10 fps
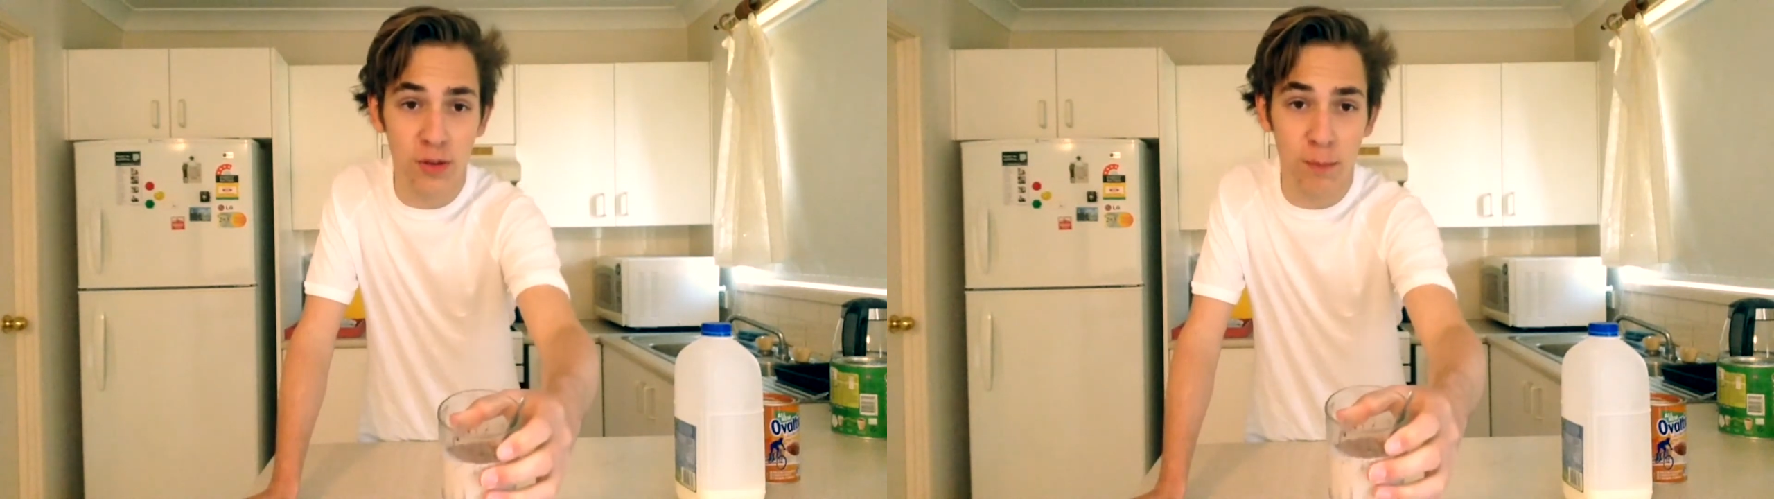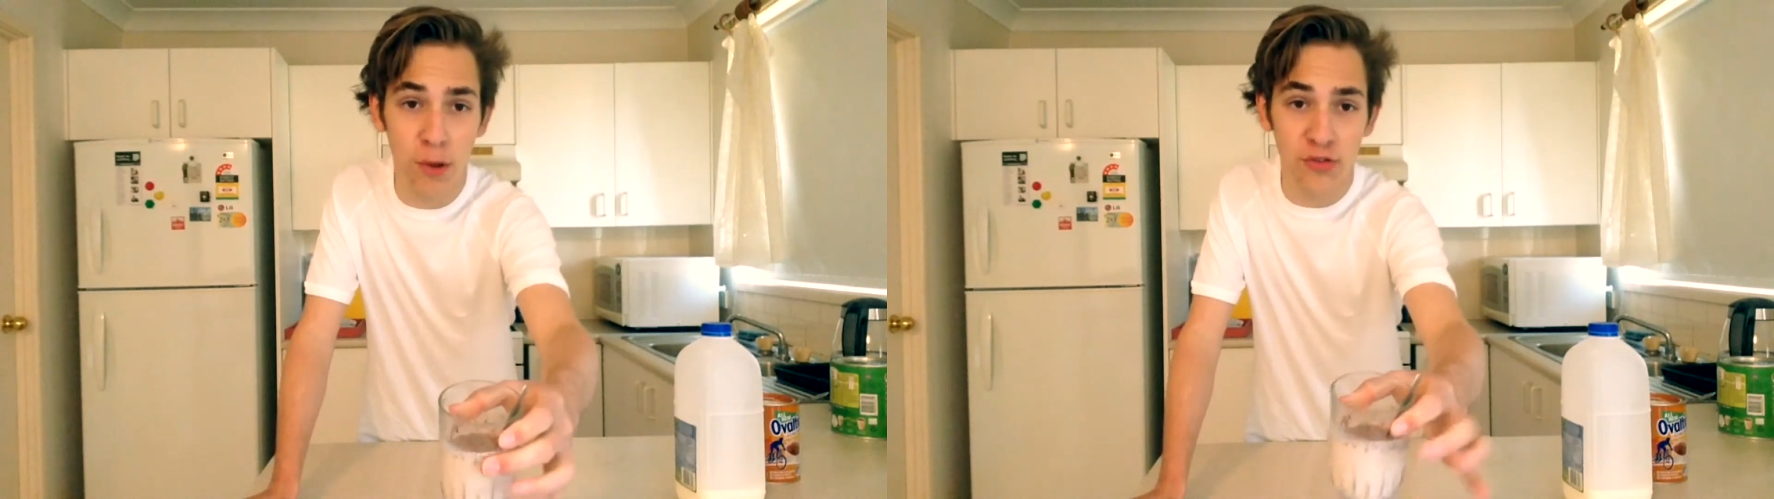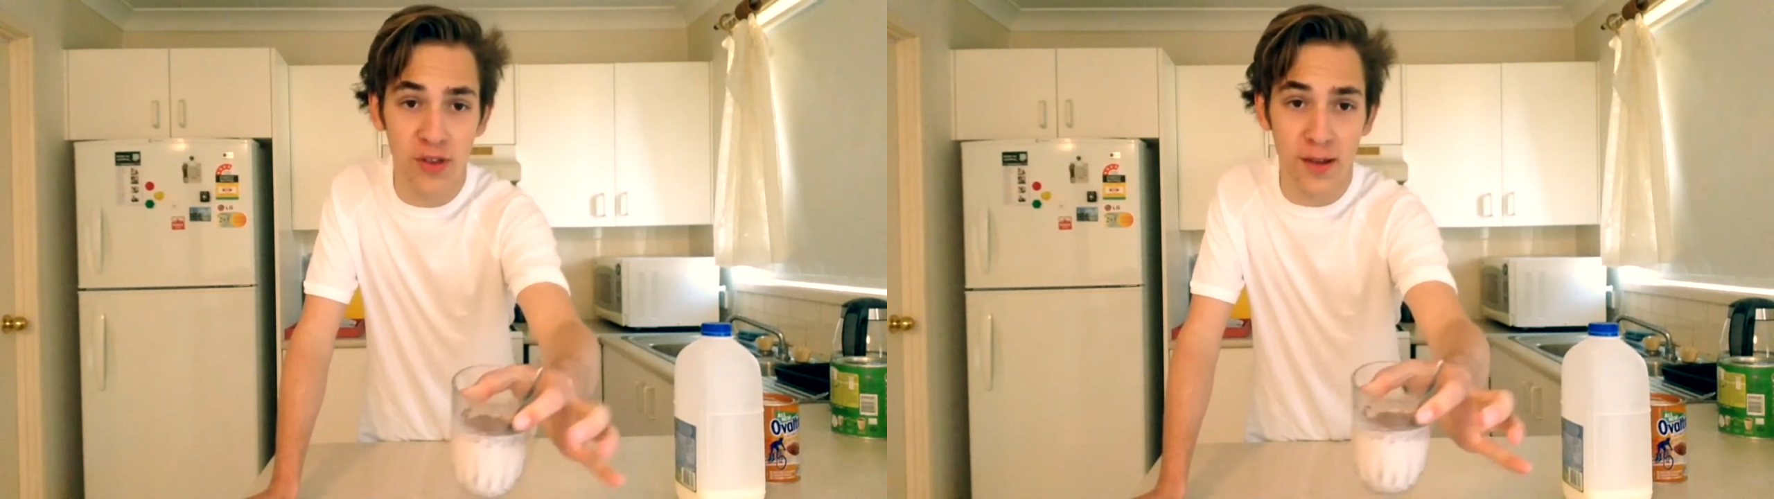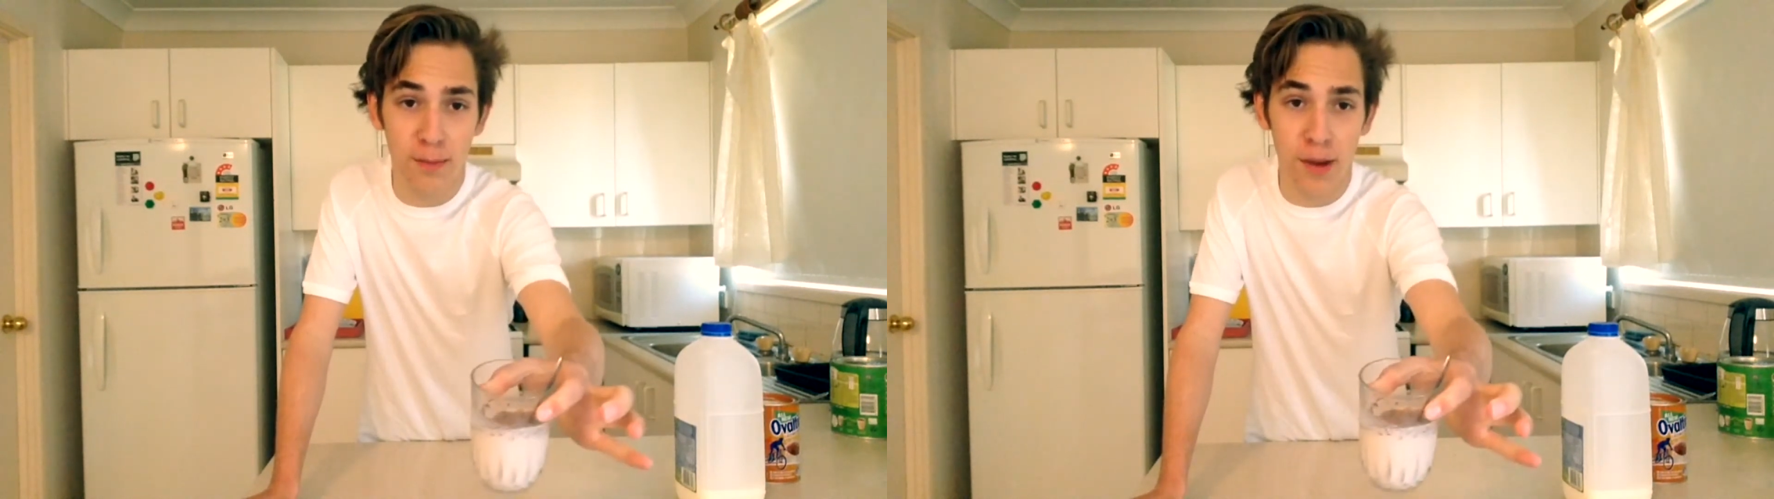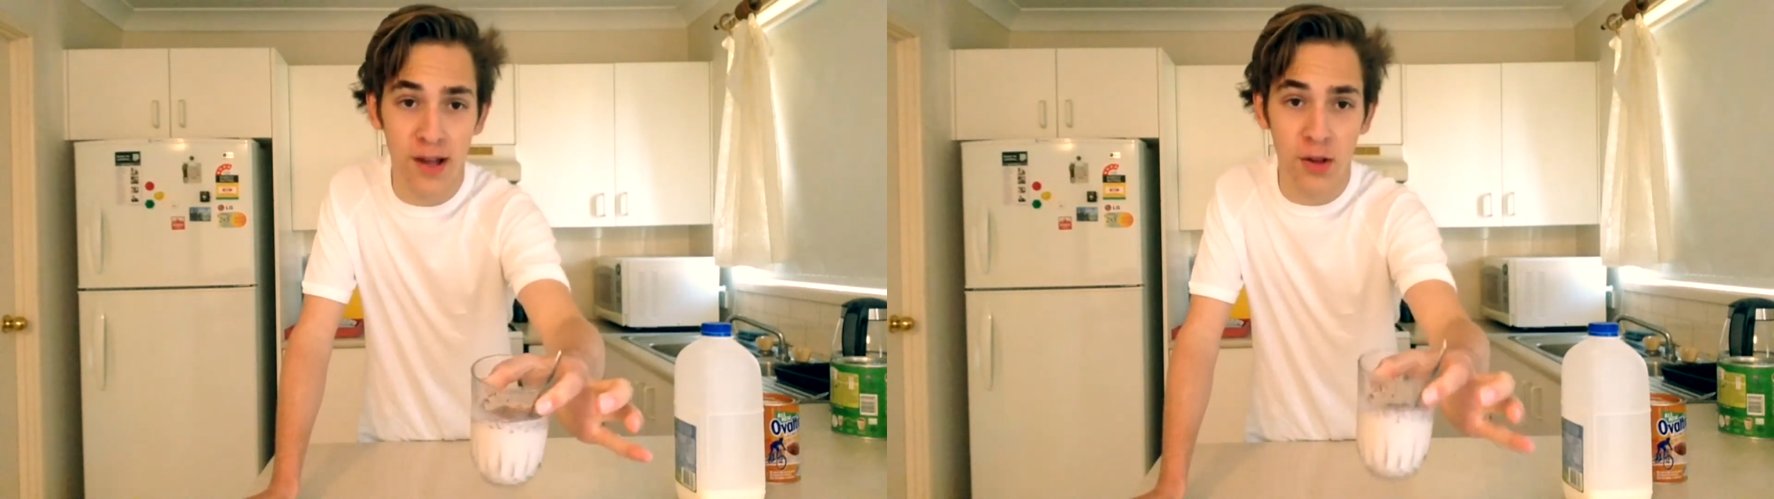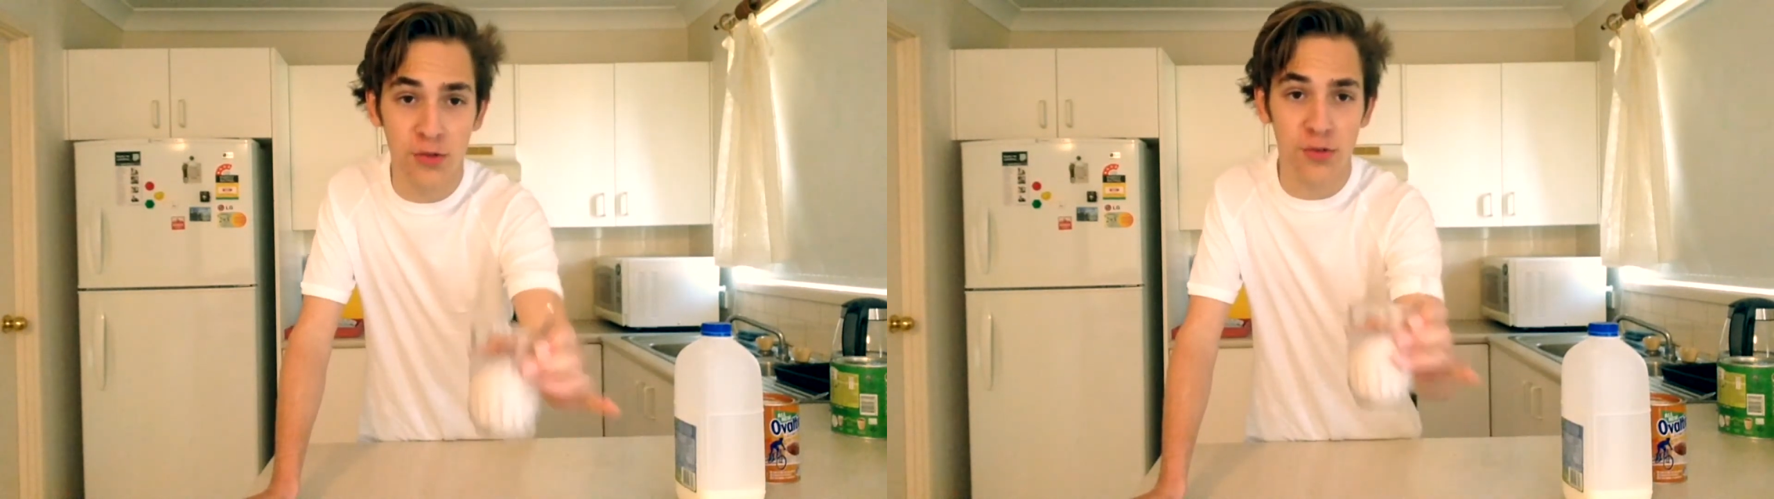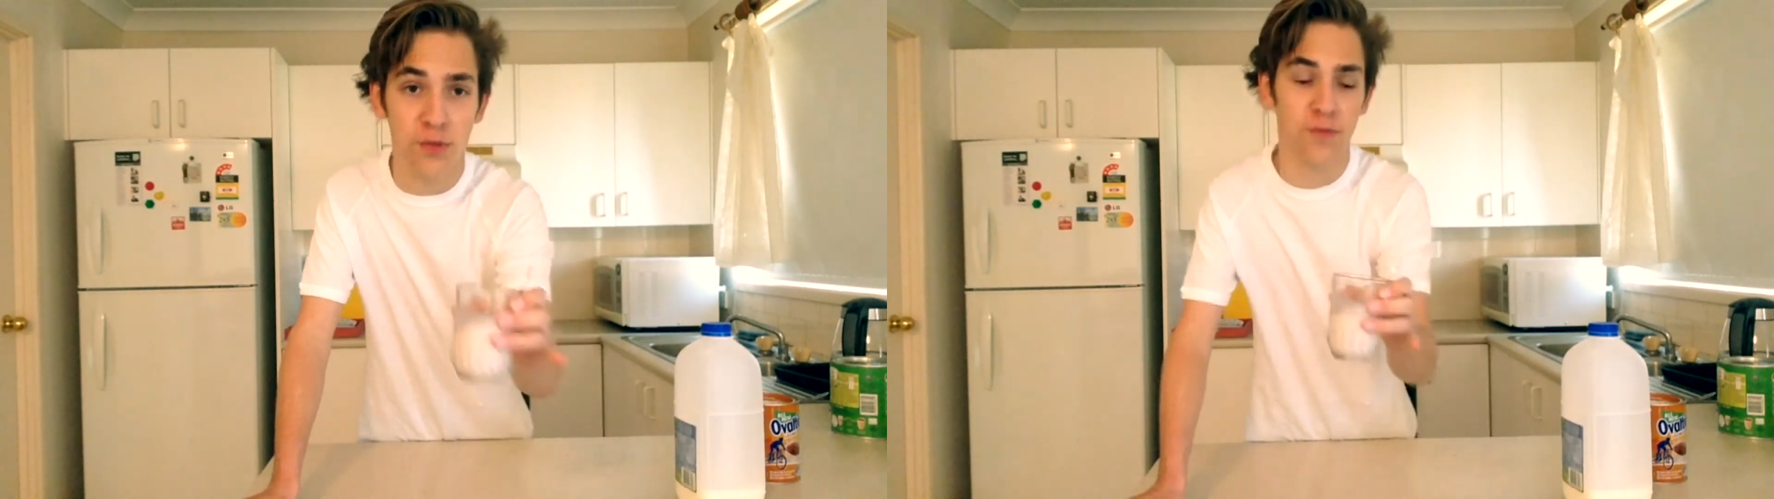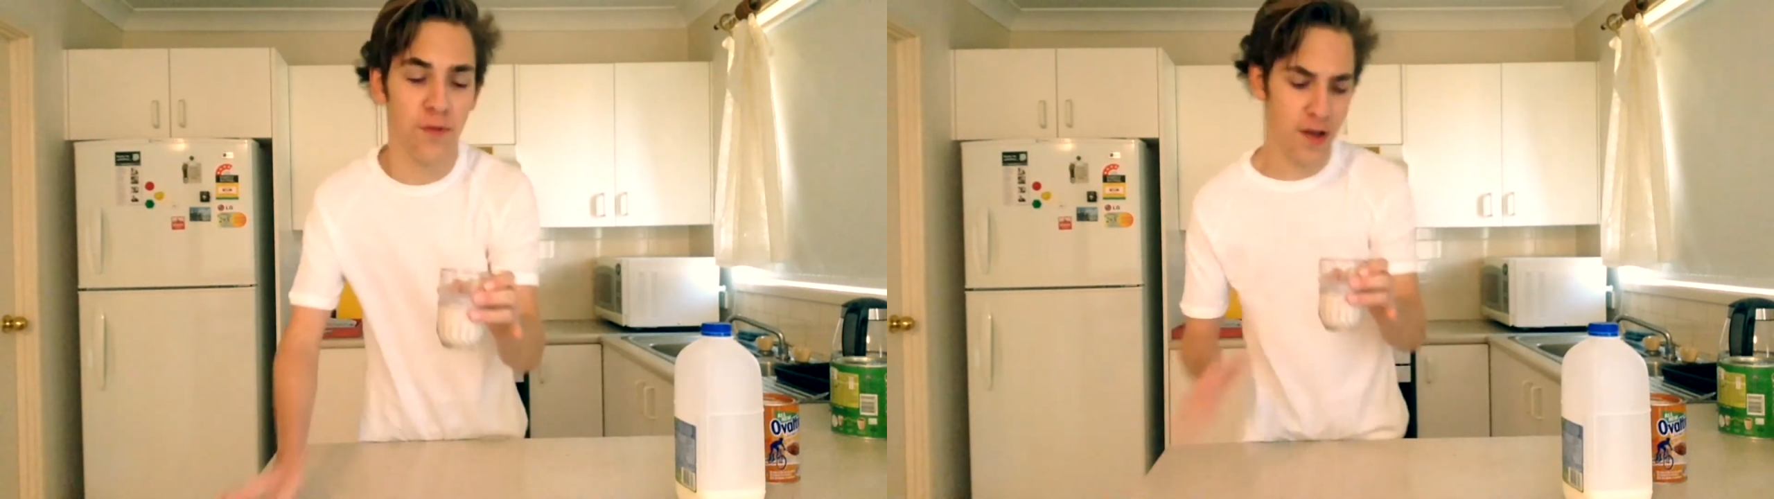most like Milo
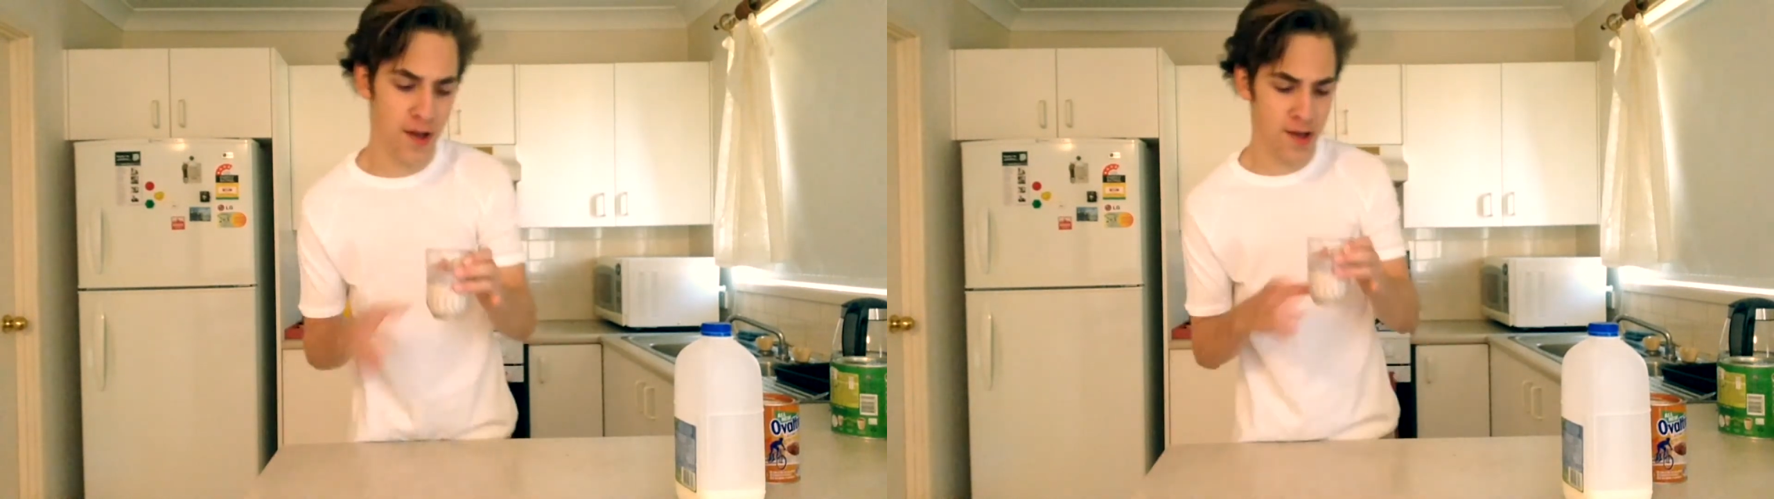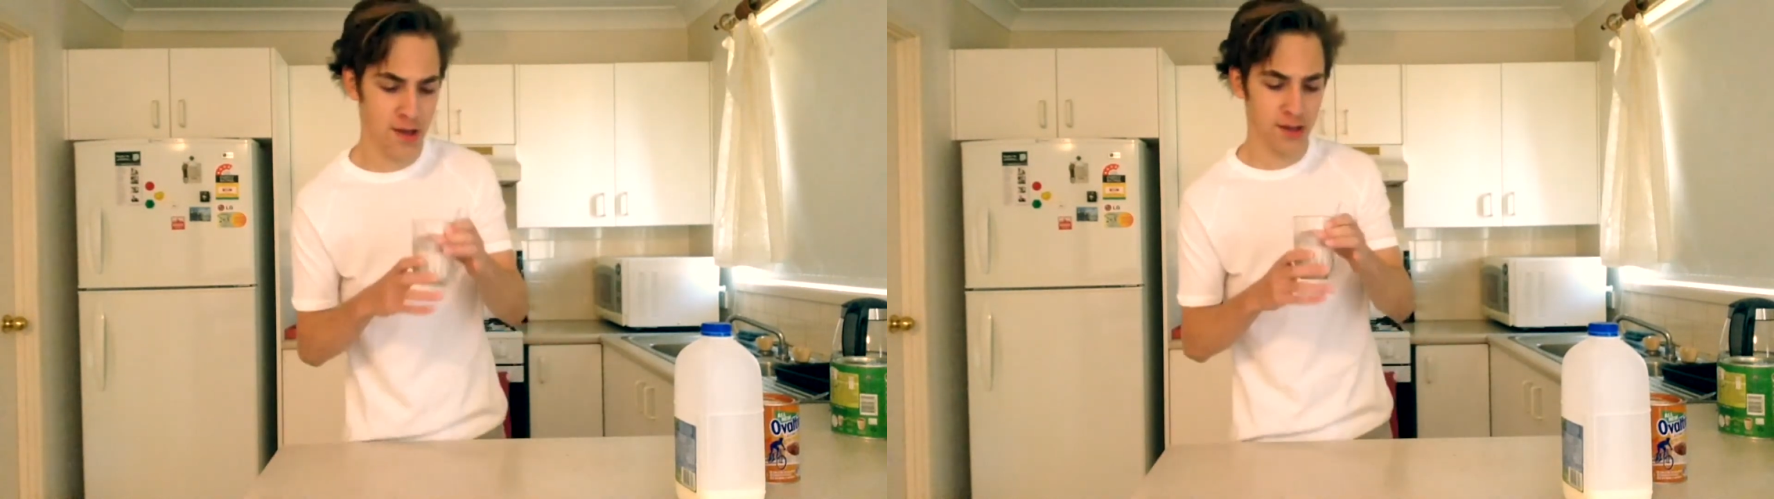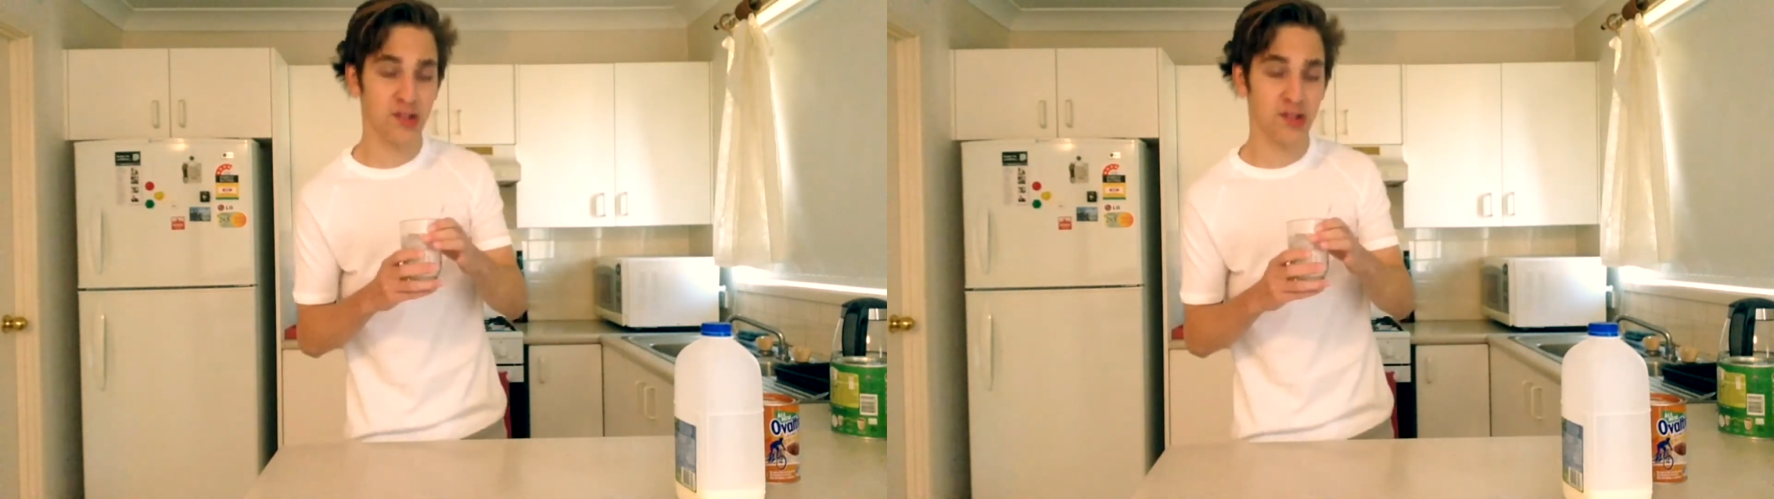so far.